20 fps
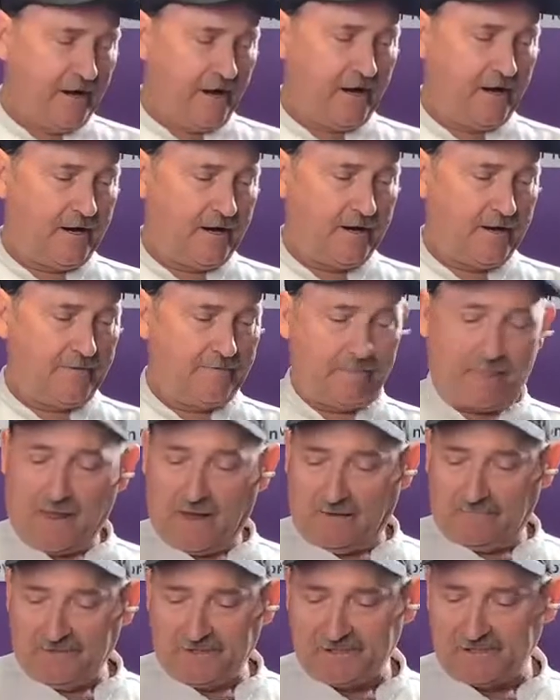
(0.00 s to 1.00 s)
I'm
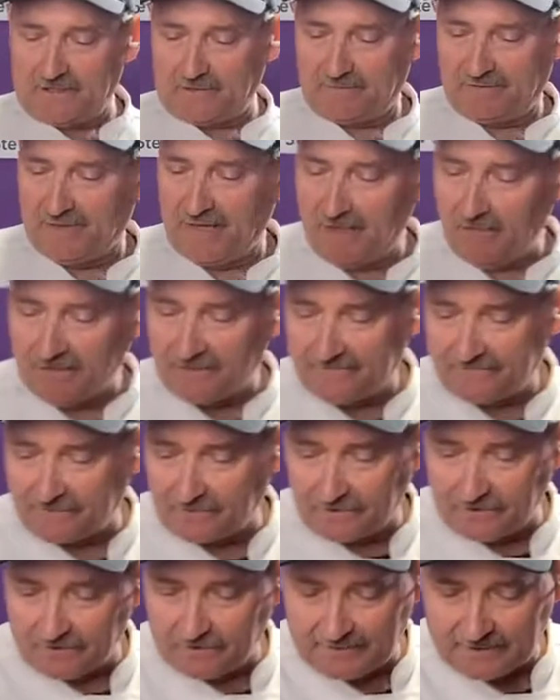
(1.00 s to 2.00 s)
just going to play with it for
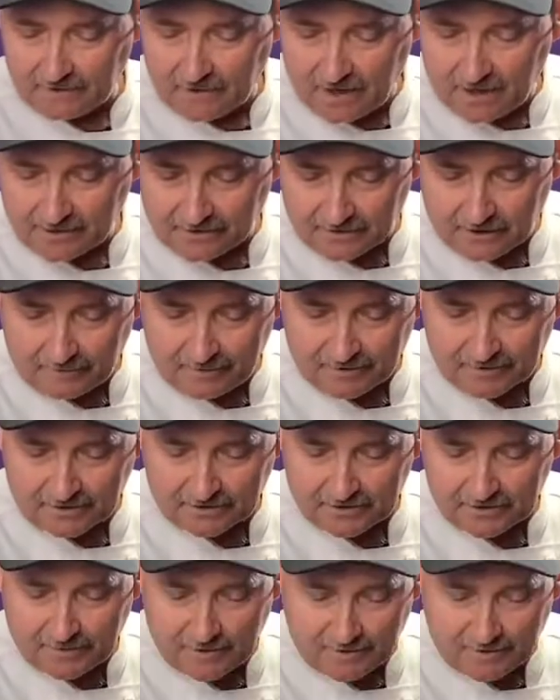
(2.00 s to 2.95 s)
a little bit longer. I'll put a little